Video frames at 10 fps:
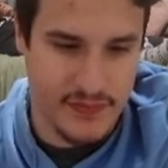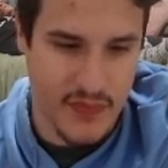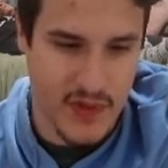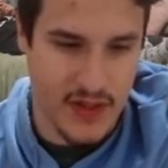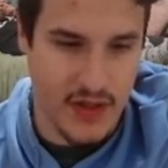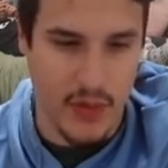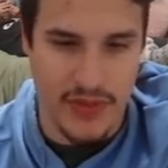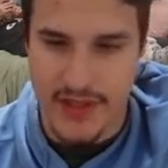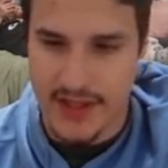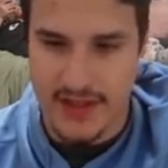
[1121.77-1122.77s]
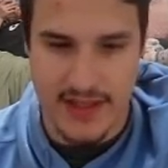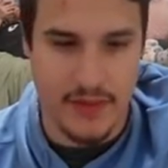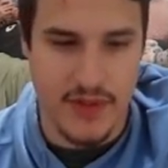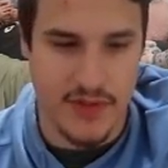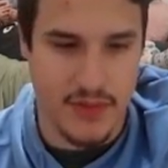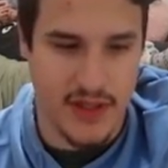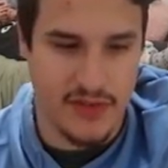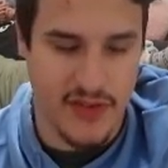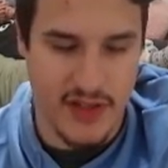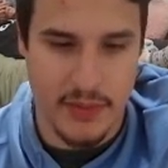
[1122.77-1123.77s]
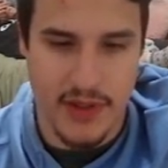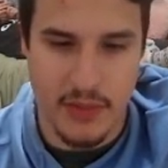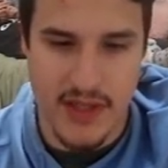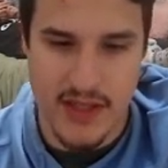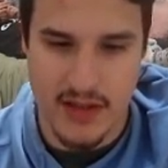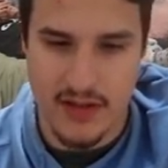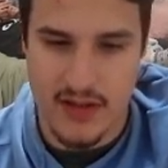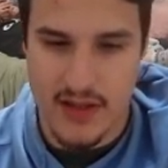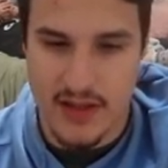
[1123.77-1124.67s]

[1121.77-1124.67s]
One thing that was really fun about making at